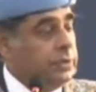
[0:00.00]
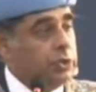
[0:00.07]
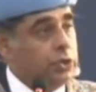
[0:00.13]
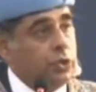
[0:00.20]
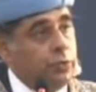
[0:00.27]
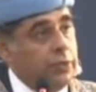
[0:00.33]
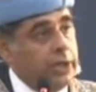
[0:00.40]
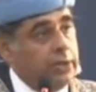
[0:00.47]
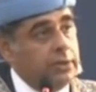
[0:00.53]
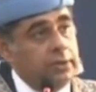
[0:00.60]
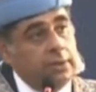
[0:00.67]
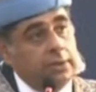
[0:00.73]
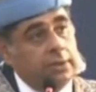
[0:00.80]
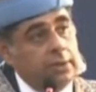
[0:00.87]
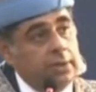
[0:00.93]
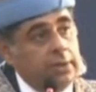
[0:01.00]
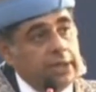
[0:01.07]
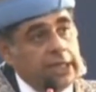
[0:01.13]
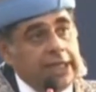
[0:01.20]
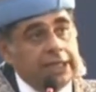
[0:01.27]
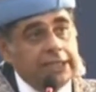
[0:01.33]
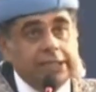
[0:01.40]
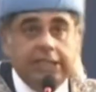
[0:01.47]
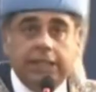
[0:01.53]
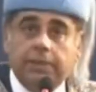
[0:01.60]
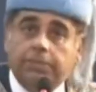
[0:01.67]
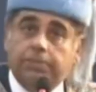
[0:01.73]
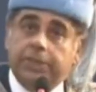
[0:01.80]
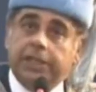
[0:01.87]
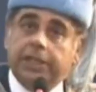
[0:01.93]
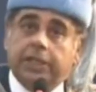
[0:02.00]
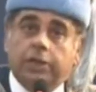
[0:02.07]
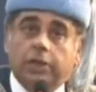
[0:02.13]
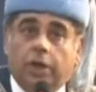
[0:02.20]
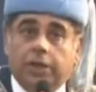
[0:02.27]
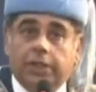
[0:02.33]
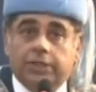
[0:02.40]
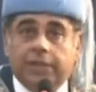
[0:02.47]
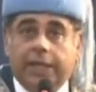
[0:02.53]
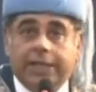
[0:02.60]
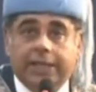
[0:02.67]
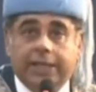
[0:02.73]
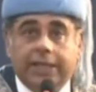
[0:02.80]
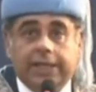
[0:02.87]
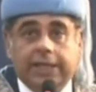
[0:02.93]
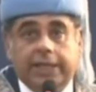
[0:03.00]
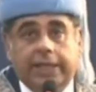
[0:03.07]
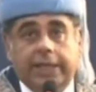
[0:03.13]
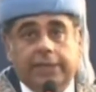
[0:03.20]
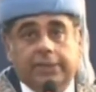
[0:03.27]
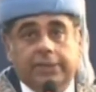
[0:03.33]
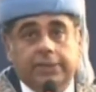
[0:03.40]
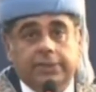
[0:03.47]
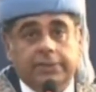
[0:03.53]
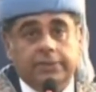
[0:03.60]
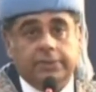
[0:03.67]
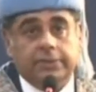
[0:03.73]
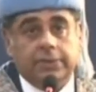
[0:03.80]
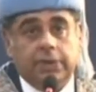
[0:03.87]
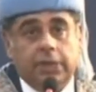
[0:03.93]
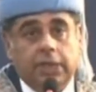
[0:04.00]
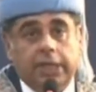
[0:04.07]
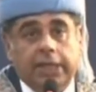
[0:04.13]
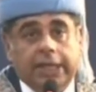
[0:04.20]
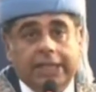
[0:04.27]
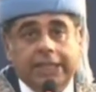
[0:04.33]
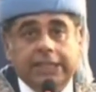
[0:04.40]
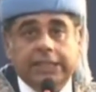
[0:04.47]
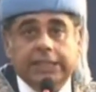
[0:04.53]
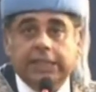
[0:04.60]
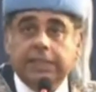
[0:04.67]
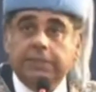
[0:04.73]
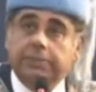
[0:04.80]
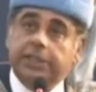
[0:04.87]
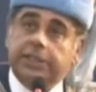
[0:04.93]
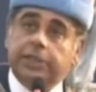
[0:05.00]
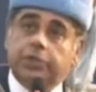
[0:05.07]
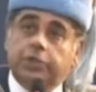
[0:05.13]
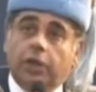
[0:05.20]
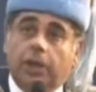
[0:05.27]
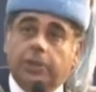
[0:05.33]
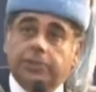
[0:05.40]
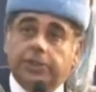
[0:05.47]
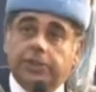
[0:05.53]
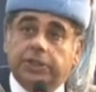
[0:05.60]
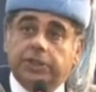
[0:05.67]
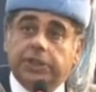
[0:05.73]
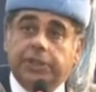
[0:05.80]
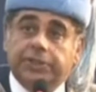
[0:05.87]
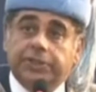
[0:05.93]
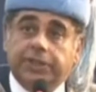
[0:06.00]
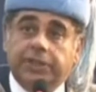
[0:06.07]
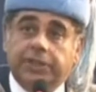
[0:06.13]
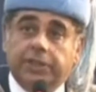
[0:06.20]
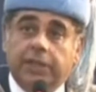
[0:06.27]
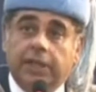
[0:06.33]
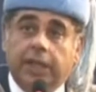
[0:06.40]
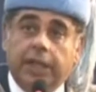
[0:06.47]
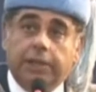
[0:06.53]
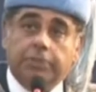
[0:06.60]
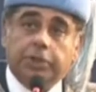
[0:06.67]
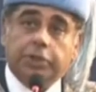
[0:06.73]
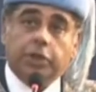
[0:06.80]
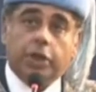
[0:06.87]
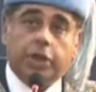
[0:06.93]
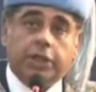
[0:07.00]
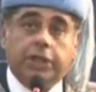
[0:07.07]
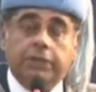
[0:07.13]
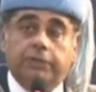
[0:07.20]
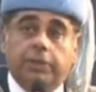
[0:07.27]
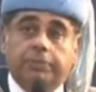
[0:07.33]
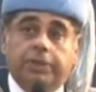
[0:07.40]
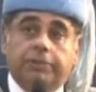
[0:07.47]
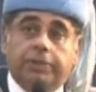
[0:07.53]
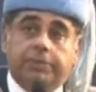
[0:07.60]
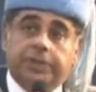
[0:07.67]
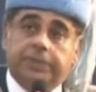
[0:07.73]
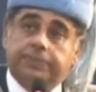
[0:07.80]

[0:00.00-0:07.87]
So with $19 billion, I can create 19 million jobs in this country, and majority will be women.